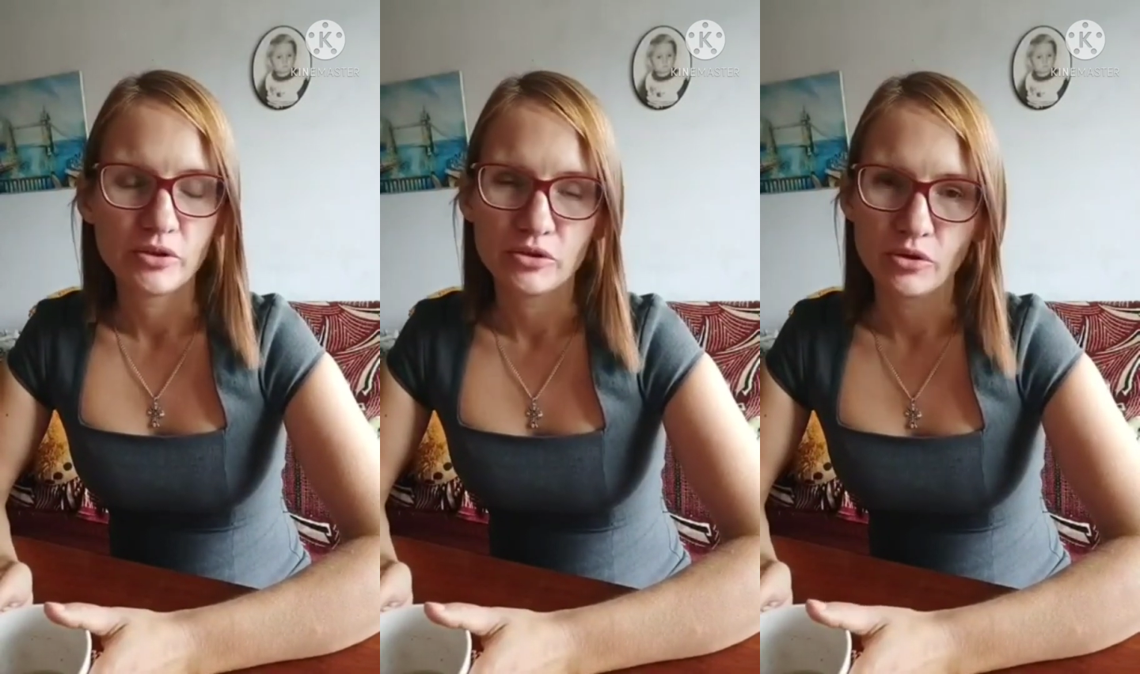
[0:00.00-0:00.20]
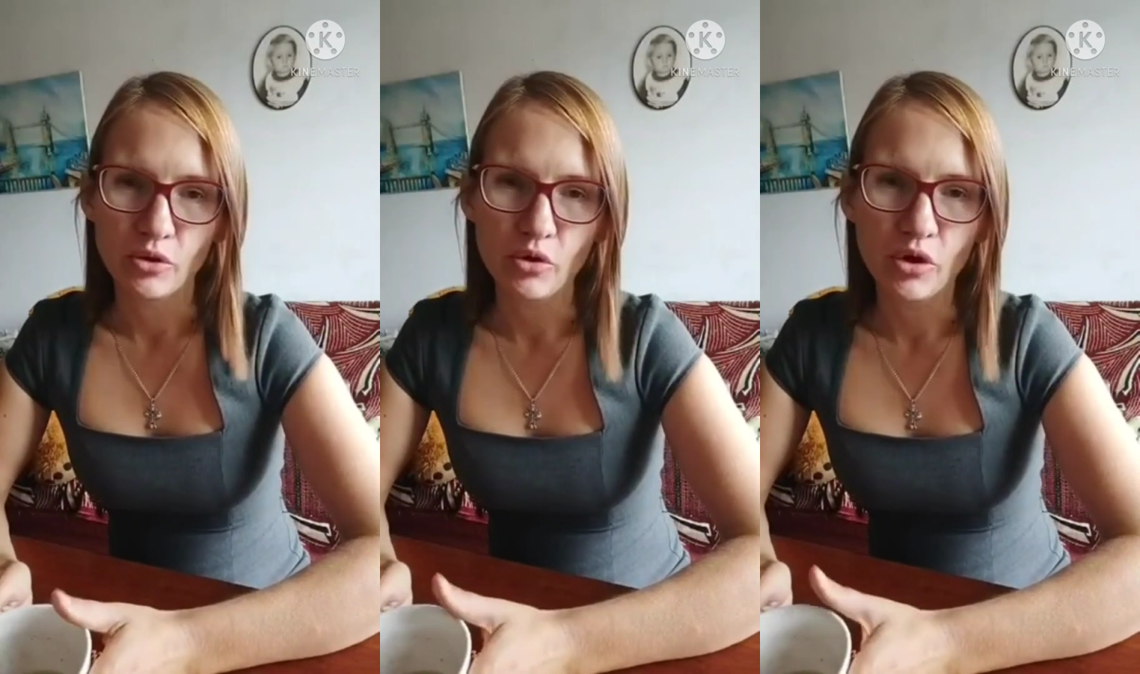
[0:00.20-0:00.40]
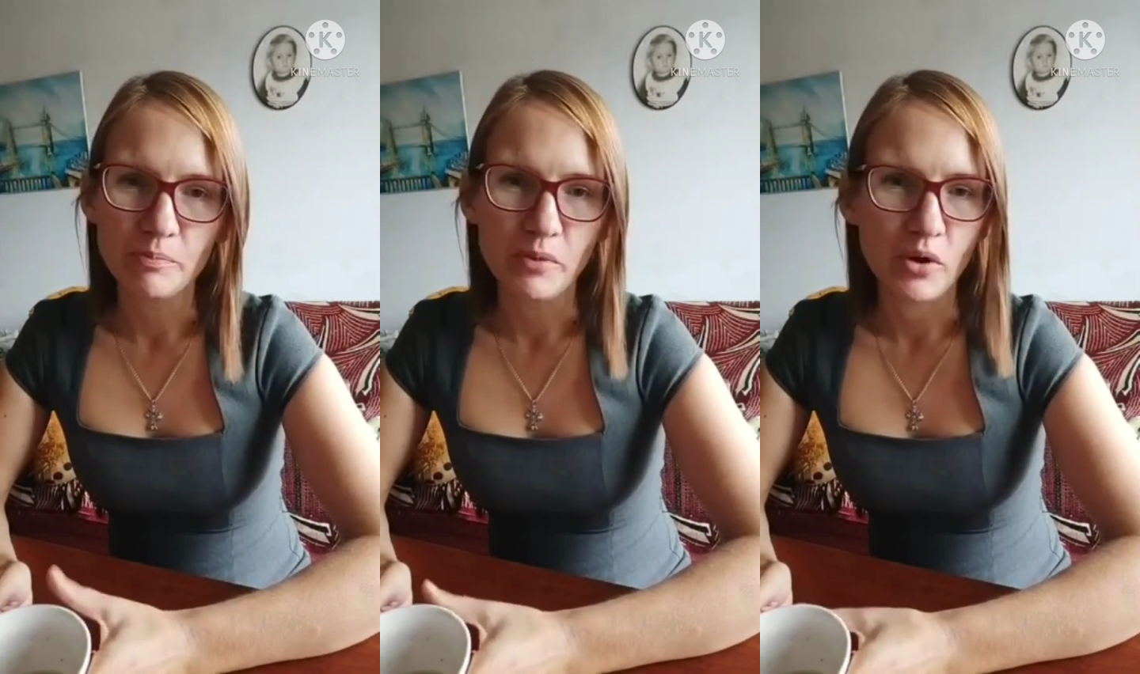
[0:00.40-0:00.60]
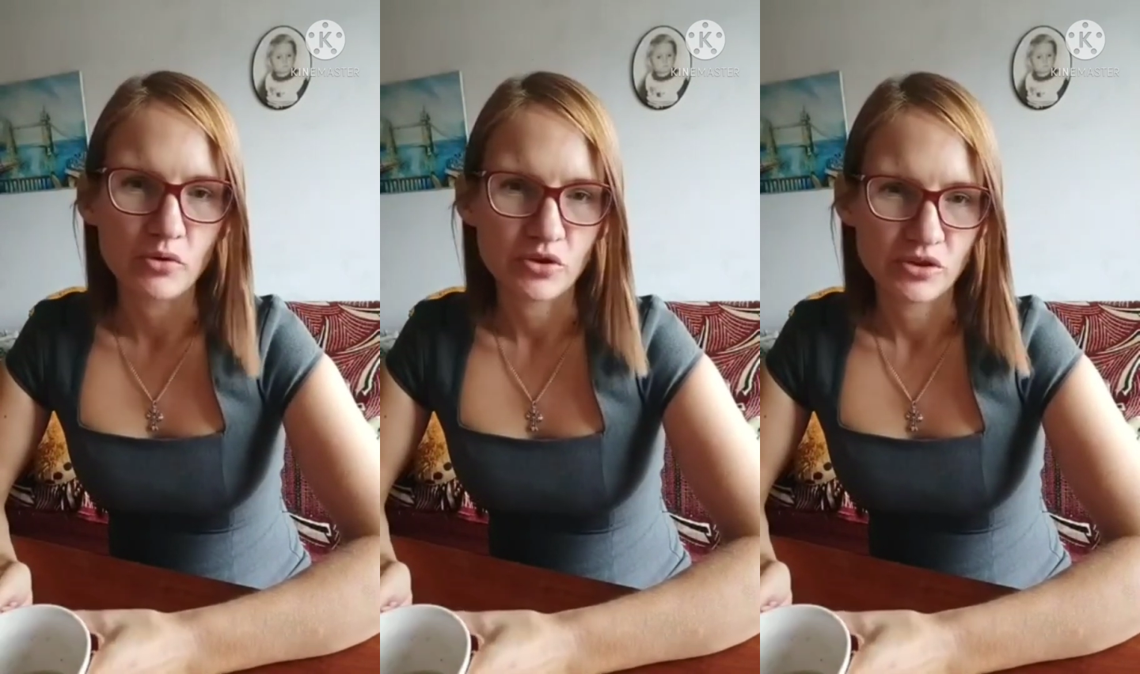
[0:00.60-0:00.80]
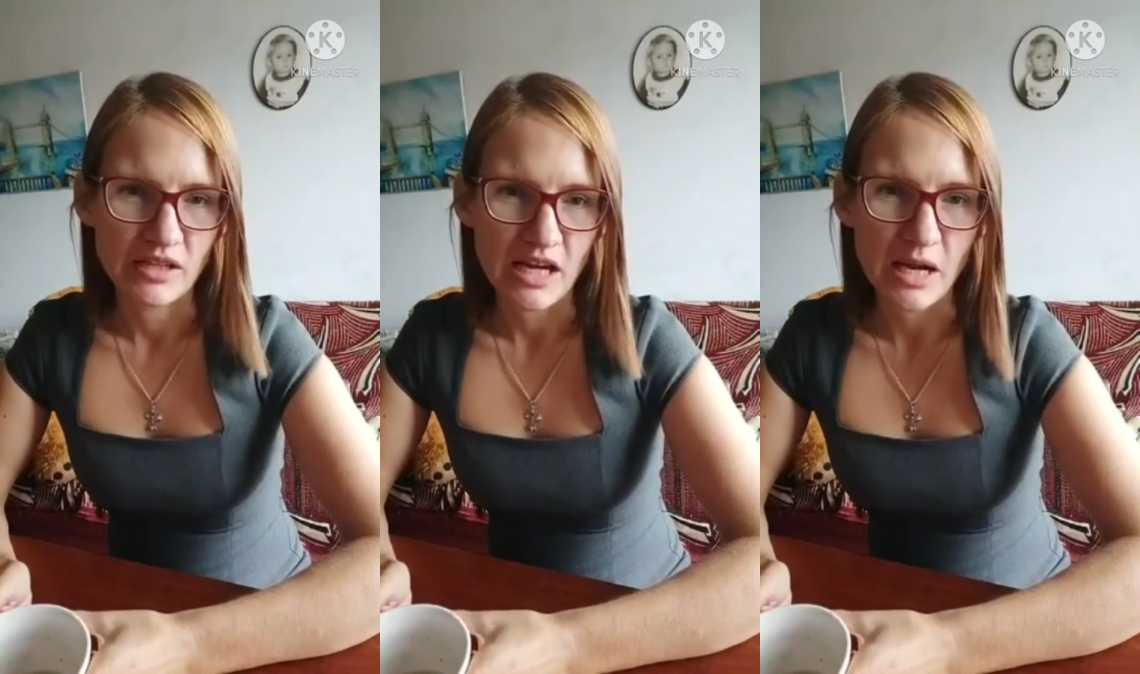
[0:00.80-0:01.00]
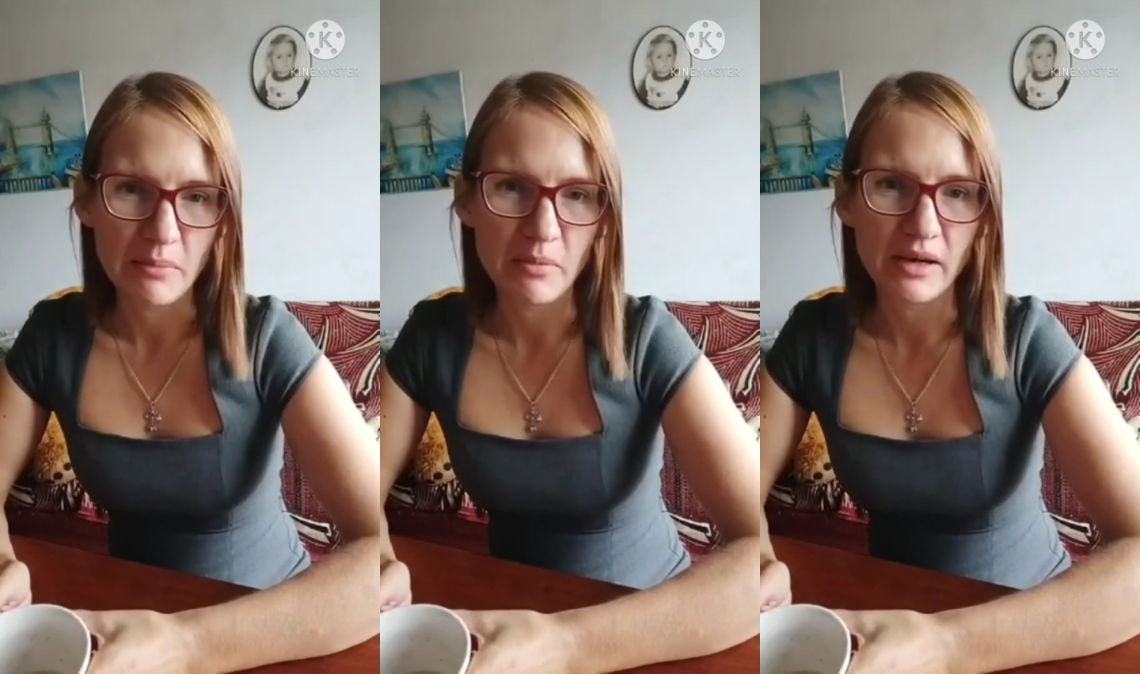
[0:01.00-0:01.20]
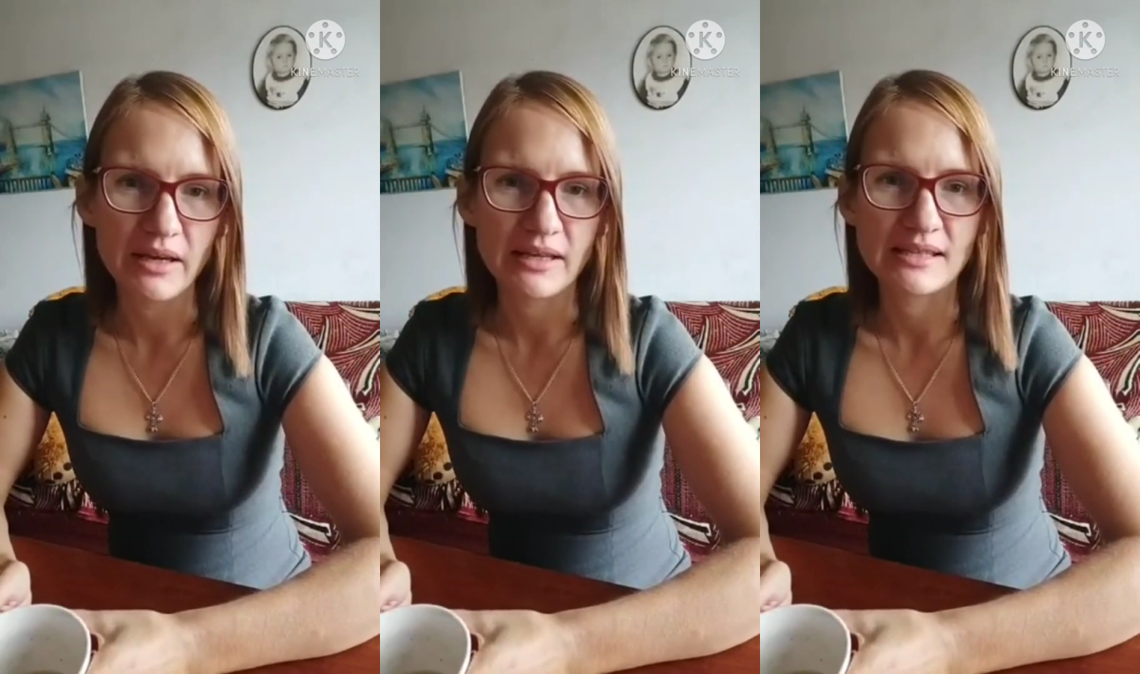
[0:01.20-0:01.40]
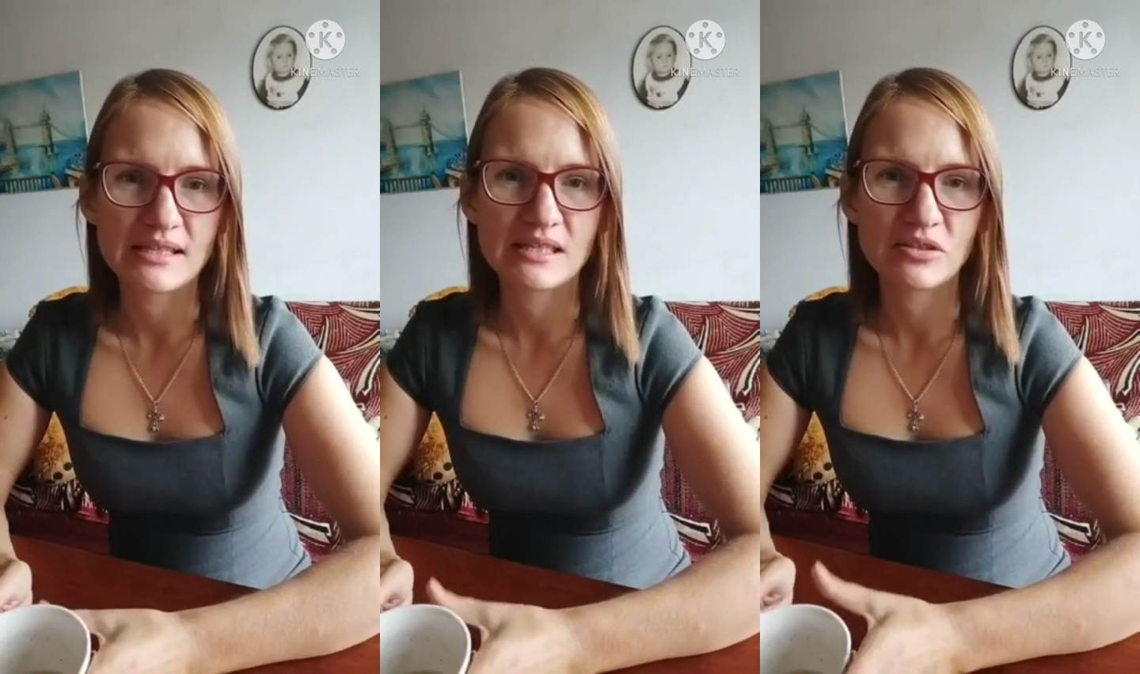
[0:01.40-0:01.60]
know about them.
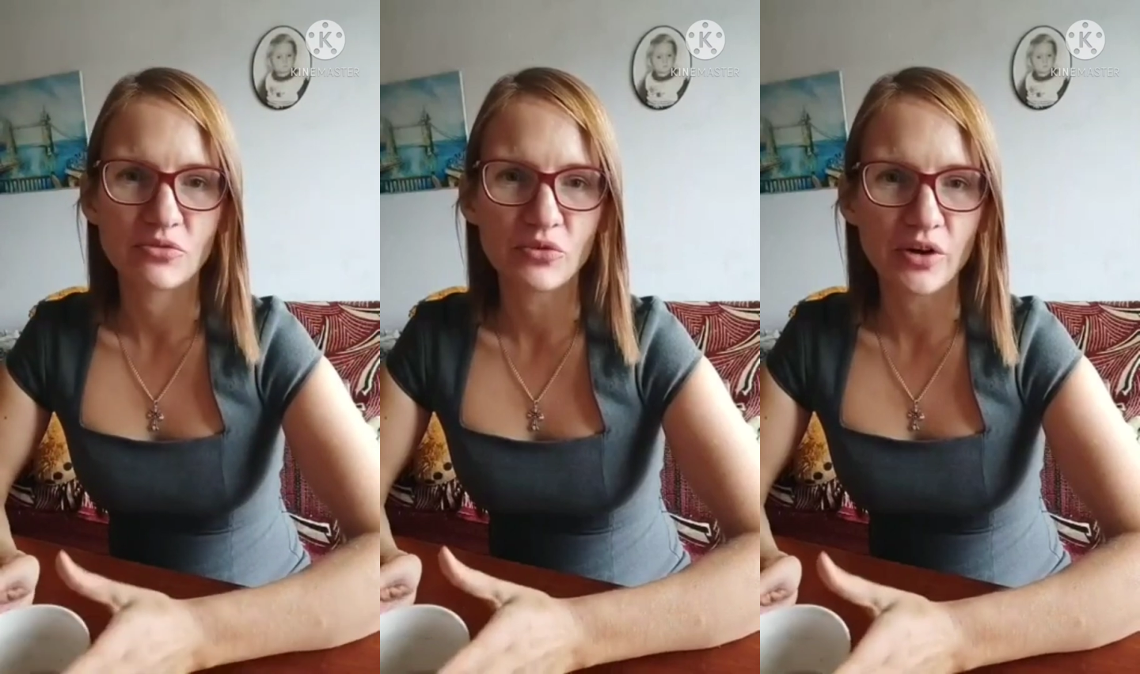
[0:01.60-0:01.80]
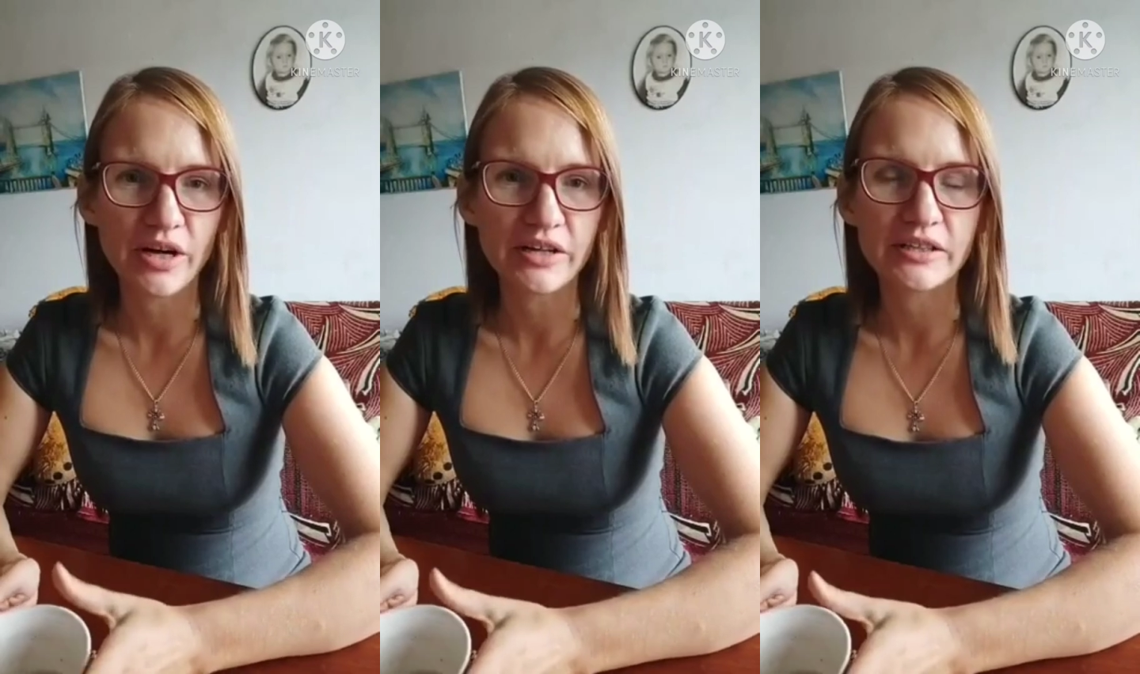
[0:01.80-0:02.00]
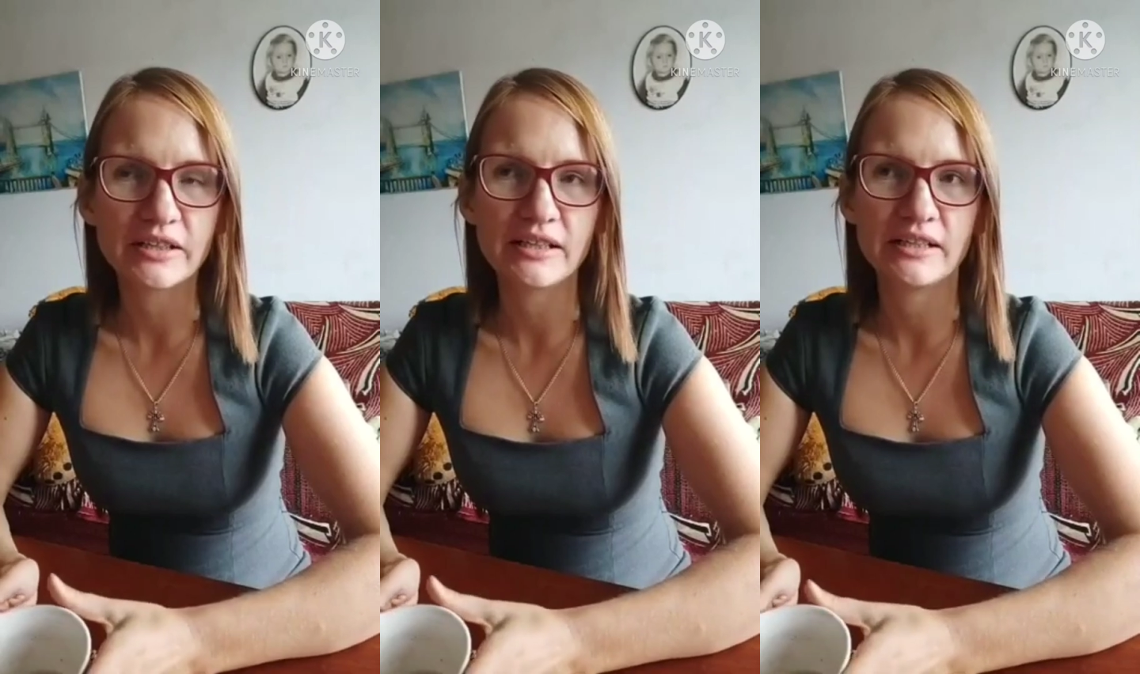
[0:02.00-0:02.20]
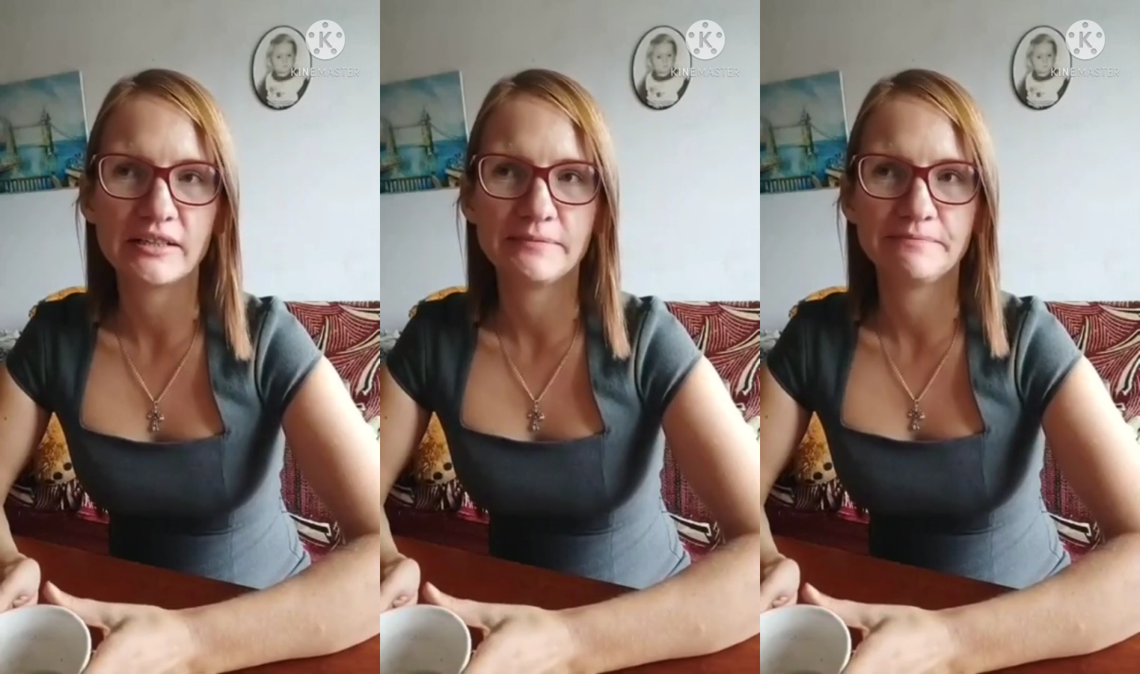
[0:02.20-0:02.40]
It's very